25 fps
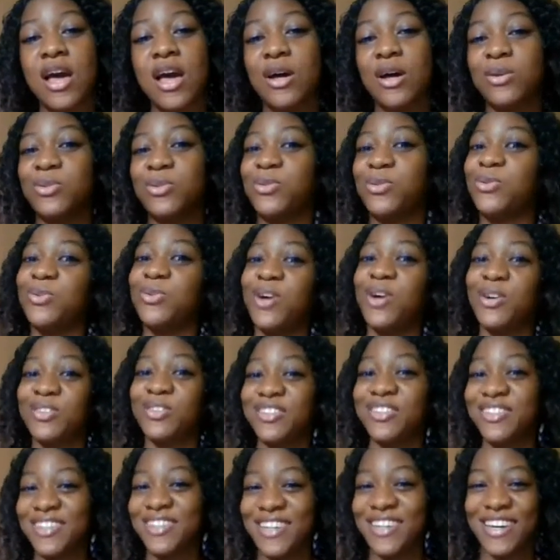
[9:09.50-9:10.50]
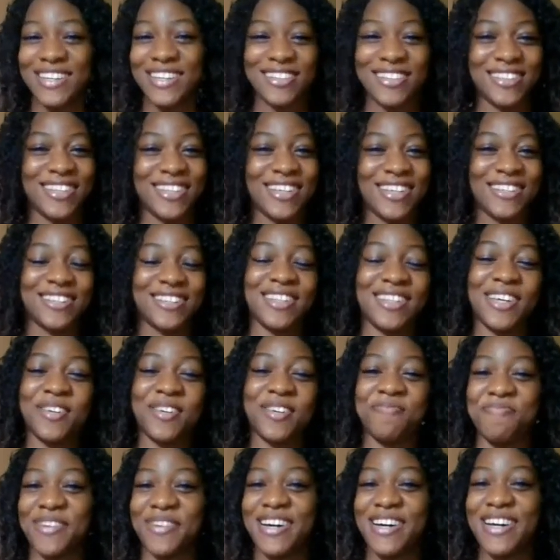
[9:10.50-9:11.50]
So I'll see you guys next
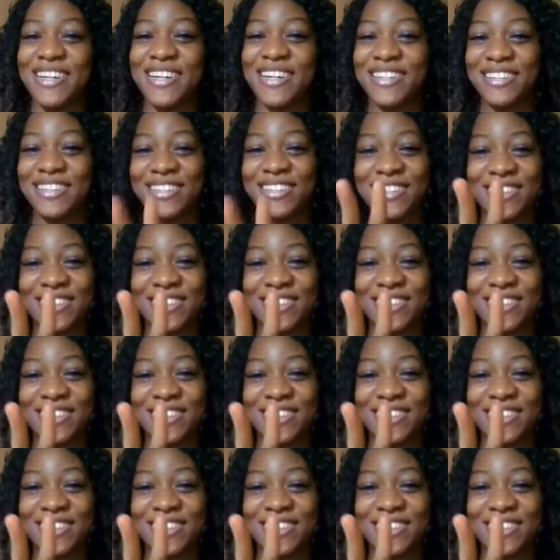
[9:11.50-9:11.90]
time. Bye.